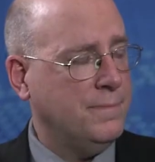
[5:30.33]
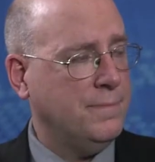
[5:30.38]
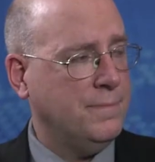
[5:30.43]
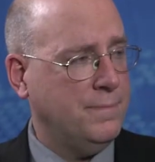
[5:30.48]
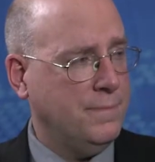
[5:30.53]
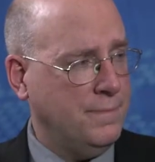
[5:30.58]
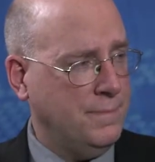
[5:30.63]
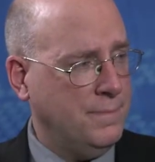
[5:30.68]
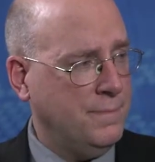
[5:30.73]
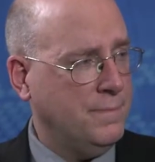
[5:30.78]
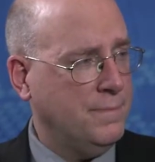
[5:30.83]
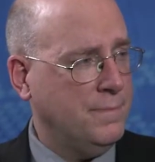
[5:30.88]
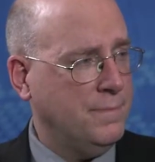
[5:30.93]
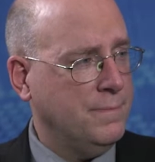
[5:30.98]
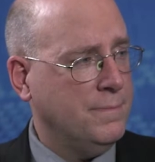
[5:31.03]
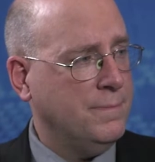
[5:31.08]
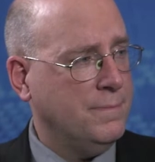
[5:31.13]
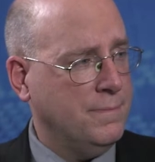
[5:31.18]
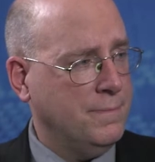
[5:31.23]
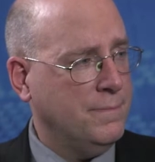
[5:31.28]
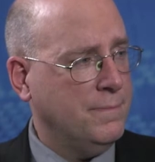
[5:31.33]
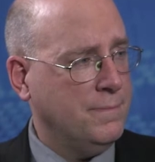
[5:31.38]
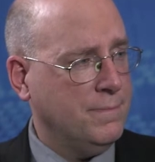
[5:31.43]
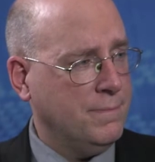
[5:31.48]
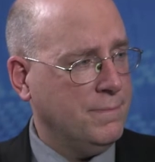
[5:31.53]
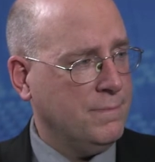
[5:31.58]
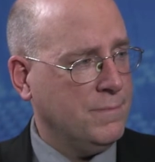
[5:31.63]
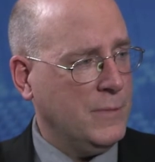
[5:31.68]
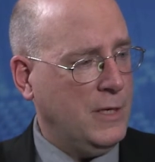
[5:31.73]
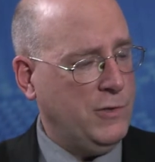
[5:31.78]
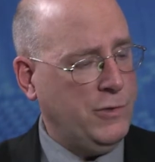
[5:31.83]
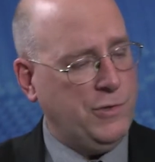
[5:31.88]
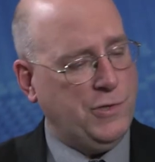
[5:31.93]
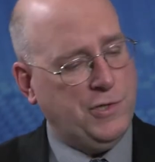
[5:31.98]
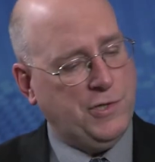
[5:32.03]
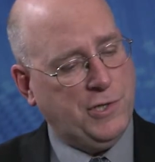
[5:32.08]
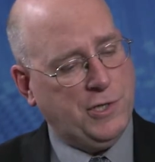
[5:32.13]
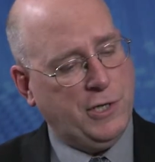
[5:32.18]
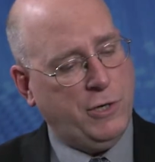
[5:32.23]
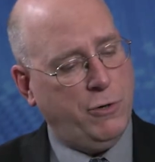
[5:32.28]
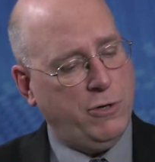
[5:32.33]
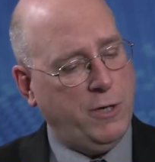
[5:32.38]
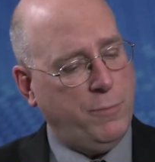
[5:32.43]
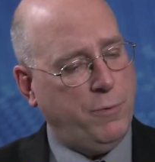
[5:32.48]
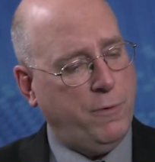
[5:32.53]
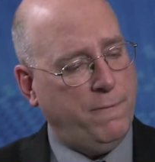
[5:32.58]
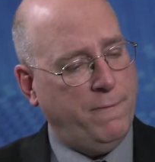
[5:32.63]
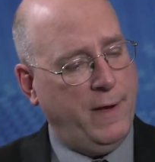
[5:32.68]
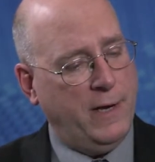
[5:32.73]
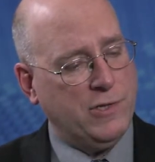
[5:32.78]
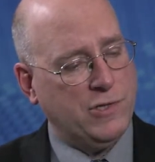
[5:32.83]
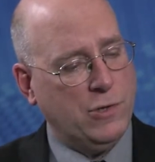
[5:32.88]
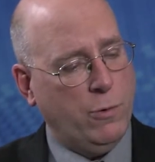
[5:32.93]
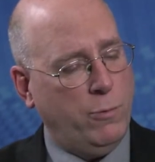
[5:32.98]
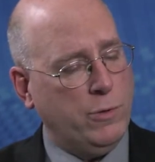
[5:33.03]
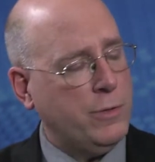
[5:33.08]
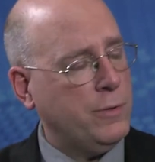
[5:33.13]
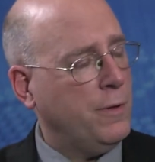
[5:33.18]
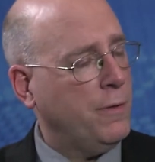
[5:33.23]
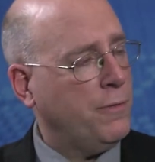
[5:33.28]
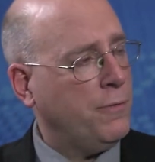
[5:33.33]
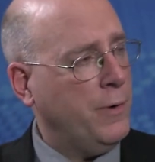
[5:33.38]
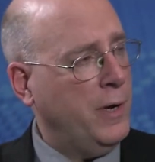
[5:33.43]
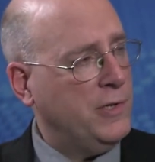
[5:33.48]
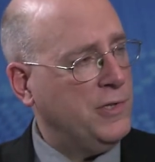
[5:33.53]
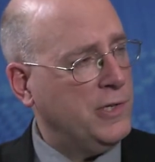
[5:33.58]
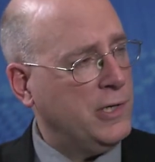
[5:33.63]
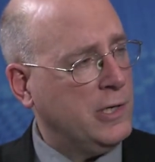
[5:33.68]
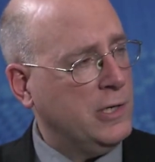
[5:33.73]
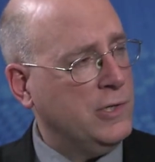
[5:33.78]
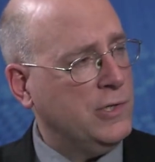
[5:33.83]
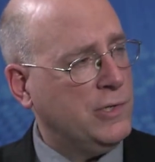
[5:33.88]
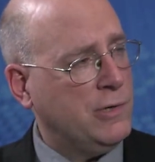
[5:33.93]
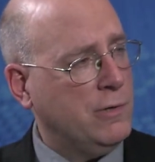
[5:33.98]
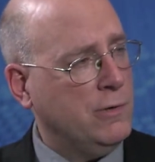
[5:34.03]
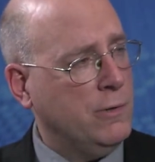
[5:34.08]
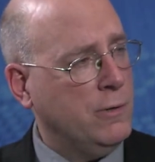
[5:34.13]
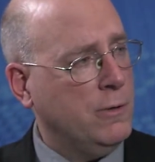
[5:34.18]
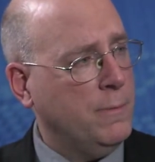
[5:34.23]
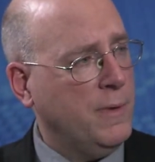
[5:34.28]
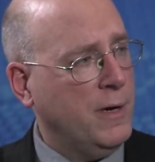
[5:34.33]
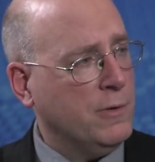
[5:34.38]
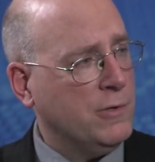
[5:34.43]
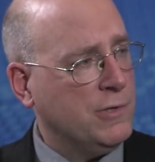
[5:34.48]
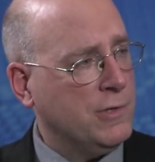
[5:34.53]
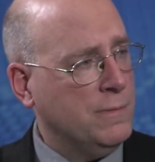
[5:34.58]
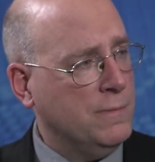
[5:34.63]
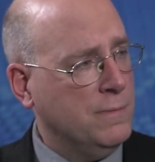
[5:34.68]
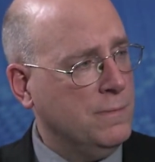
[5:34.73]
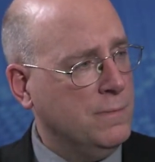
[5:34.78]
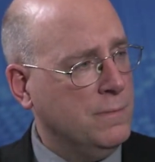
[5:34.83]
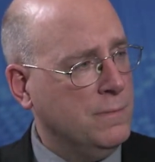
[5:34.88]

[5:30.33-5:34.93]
and, of course, the opportunity. So as a security professional, what are the threats that concern you the most?